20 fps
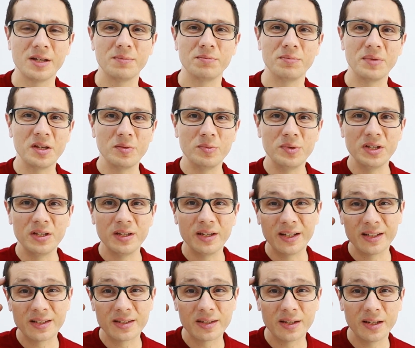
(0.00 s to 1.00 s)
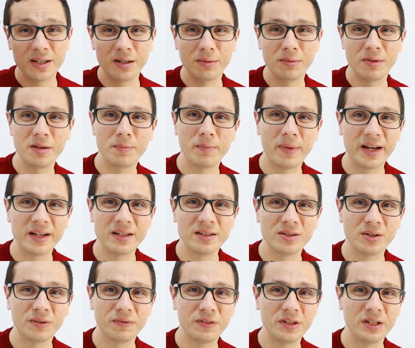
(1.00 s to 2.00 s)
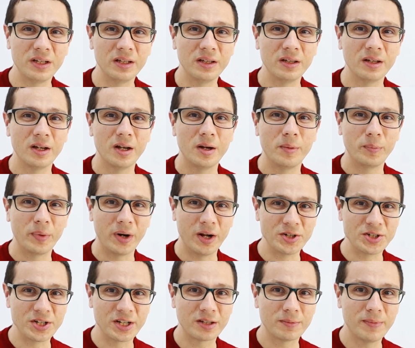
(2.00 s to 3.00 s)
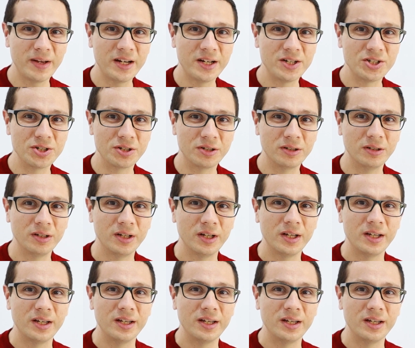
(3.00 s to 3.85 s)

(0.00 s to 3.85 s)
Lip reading: maybe it's in the mind of the project manager.